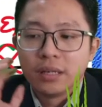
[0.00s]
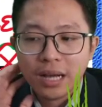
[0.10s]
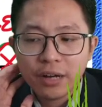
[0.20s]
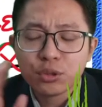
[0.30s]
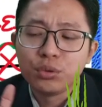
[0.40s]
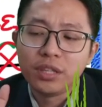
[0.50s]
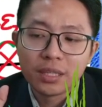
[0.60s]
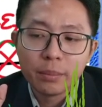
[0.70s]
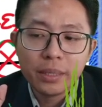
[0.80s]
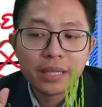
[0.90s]
How to
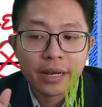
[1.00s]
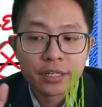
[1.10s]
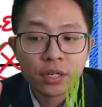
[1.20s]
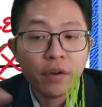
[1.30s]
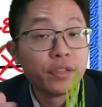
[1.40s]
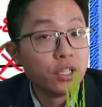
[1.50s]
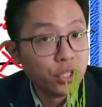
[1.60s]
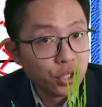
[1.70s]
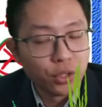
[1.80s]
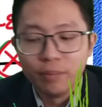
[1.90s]
determine direction of the
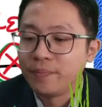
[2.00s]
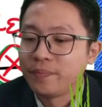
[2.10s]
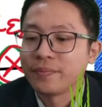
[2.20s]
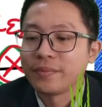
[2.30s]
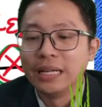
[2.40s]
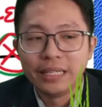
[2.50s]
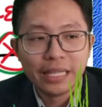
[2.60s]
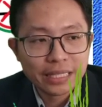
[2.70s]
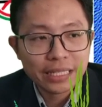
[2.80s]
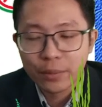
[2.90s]
loop?
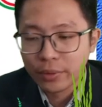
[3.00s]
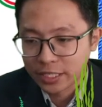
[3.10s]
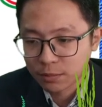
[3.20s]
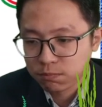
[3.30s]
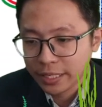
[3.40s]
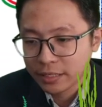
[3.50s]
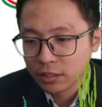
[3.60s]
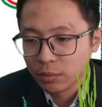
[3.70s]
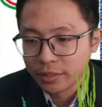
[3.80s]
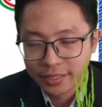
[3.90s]
Later I will explain
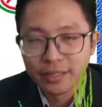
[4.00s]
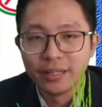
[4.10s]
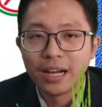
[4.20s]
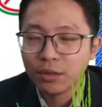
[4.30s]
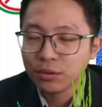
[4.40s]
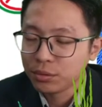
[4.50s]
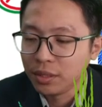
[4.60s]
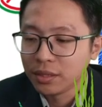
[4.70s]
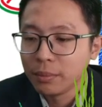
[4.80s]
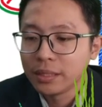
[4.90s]
over here how to
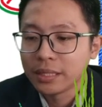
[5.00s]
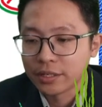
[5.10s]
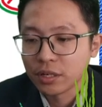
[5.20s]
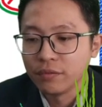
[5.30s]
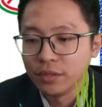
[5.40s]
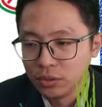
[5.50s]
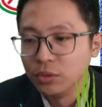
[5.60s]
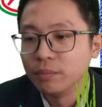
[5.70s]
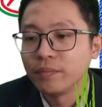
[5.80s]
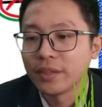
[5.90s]
determine direction of the
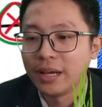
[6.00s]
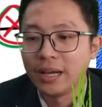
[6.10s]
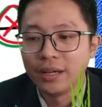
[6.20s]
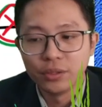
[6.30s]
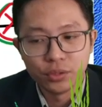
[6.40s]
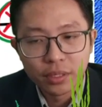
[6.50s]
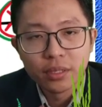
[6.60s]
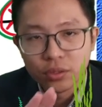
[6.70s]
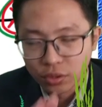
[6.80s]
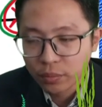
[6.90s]
loop.
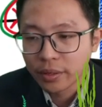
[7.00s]
Don't